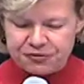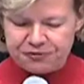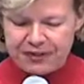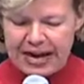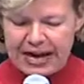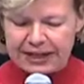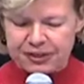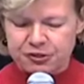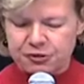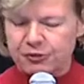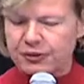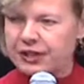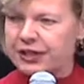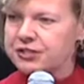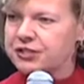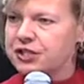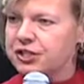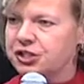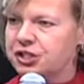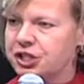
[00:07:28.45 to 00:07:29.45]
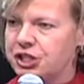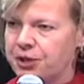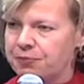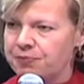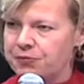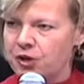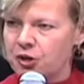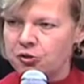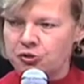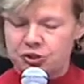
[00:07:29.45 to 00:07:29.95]
factories and
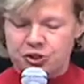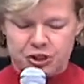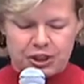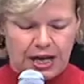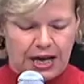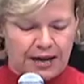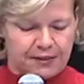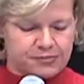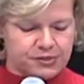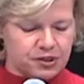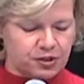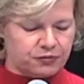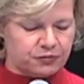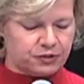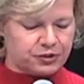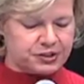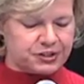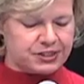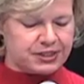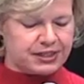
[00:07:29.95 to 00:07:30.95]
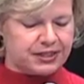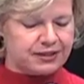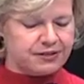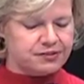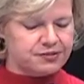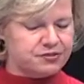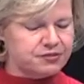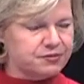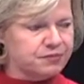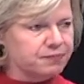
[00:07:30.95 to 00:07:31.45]
ship those jobs
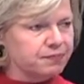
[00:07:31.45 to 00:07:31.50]
overseas.